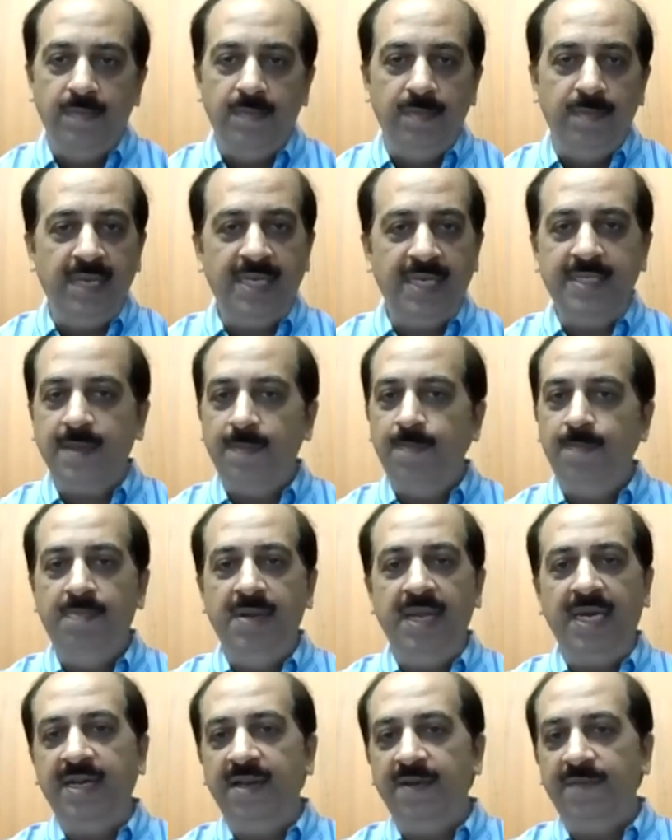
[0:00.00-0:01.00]
makes a
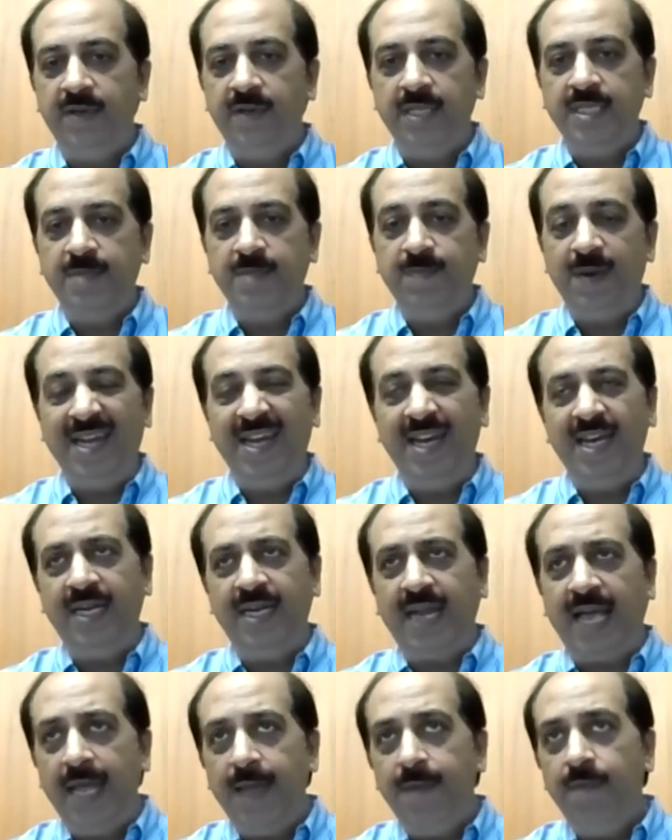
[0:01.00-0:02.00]
big difference. Spending
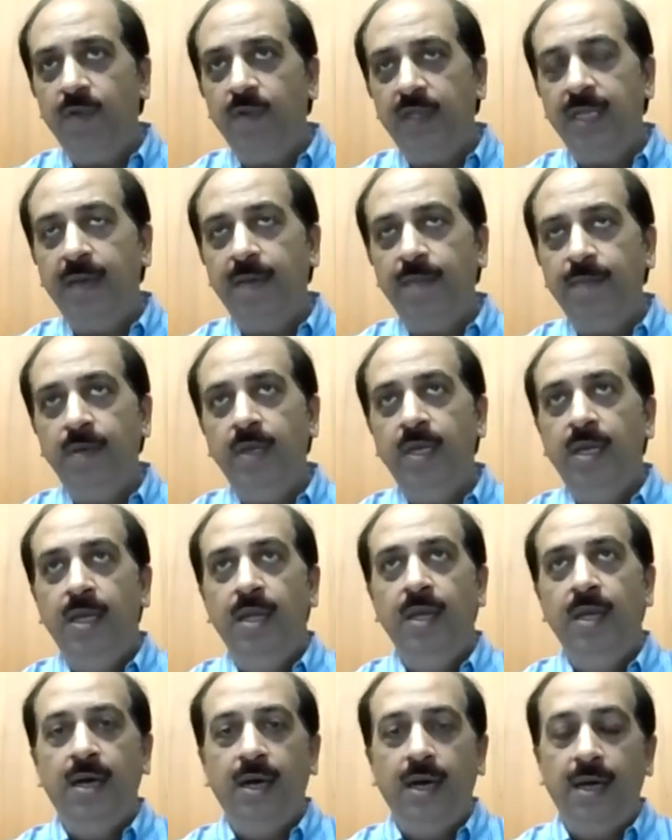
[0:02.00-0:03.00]
time with them,
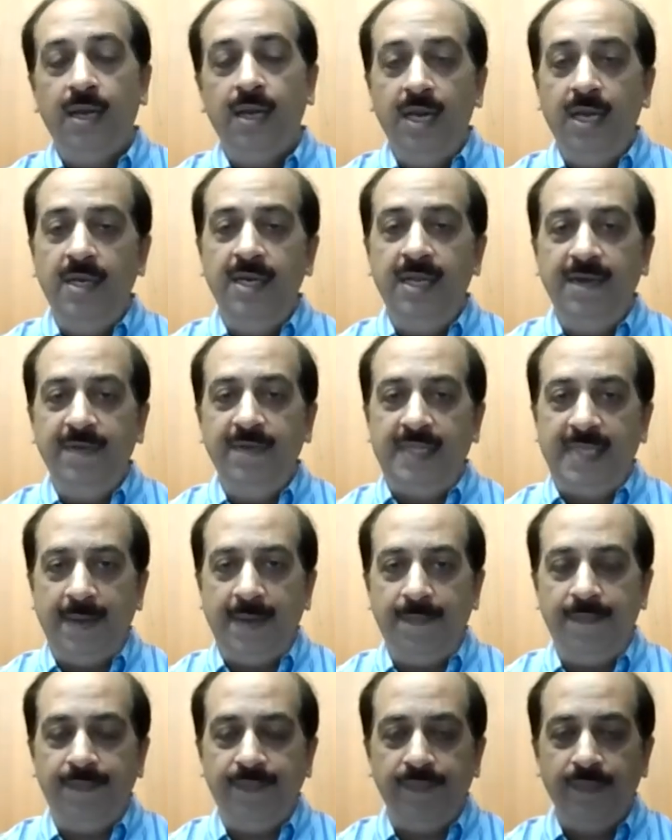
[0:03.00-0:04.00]
learning with
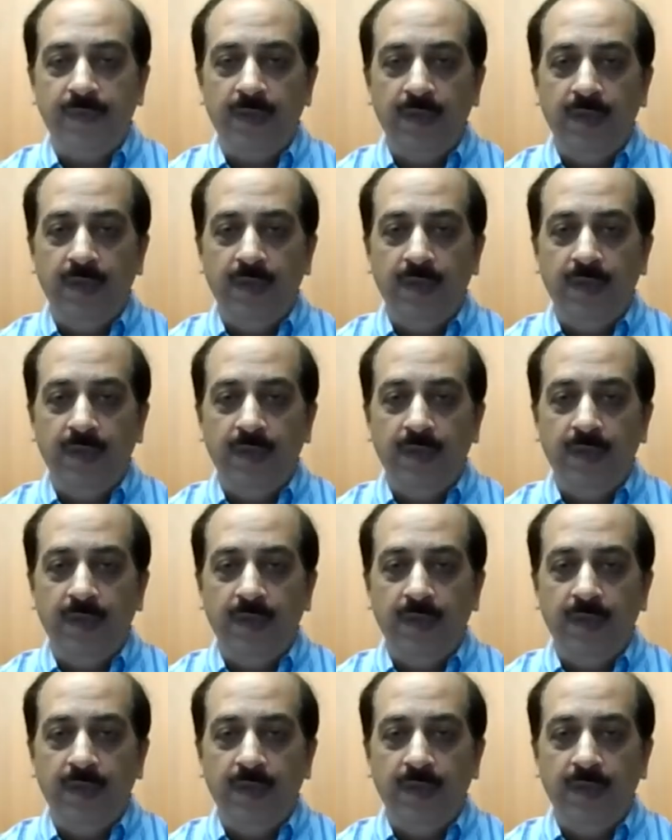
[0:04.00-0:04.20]
them.